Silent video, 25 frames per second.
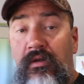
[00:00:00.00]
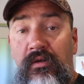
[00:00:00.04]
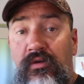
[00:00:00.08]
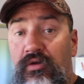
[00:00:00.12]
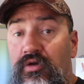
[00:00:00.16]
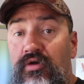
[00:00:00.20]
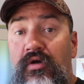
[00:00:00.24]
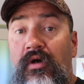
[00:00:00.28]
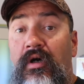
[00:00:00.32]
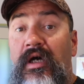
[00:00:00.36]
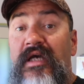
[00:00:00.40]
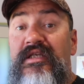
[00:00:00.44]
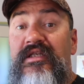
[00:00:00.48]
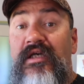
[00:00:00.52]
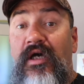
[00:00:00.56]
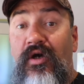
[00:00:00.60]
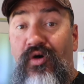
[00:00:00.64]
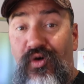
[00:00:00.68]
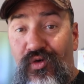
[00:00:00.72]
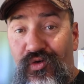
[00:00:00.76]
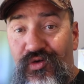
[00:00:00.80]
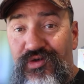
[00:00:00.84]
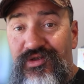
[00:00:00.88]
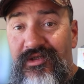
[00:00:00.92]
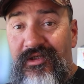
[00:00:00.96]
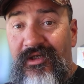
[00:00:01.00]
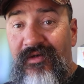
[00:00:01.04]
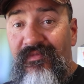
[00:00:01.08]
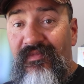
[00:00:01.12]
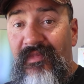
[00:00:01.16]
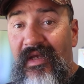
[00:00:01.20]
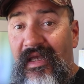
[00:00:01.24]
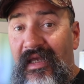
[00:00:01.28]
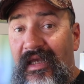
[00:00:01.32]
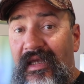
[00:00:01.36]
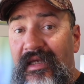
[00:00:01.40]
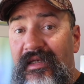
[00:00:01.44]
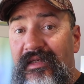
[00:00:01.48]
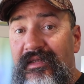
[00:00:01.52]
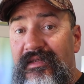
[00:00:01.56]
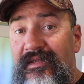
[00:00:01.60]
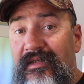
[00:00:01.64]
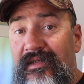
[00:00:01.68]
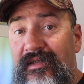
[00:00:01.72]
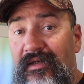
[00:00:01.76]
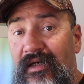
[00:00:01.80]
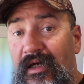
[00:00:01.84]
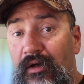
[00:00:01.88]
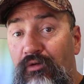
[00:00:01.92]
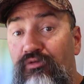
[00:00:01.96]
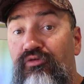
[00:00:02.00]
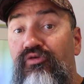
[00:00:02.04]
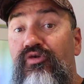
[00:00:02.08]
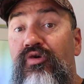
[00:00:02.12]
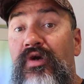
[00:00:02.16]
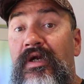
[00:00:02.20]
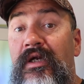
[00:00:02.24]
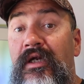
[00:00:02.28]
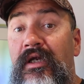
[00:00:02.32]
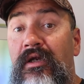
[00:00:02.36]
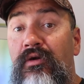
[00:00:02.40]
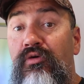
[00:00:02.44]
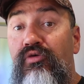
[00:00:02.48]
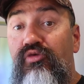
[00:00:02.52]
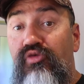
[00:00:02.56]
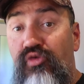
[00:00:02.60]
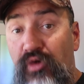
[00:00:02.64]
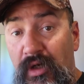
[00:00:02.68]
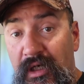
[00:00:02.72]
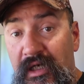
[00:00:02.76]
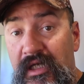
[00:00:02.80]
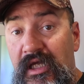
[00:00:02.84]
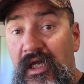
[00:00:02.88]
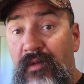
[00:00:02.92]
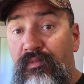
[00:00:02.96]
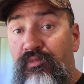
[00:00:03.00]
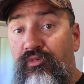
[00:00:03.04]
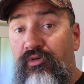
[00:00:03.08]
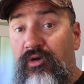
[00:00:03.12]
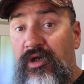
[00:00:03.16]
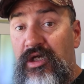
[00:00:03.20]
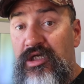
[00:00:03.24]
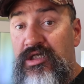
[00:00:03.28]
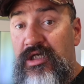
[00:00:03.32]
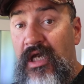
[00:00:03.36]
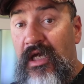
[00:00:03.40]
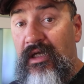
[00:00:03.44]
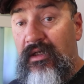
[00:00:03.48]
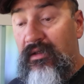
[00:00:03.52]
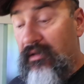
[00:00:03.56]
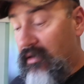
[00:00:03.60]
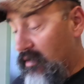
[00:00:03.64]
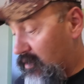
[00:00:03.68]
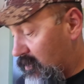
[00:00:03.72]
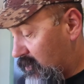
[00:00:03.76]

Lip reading: You guys are awesome, and I really appreciate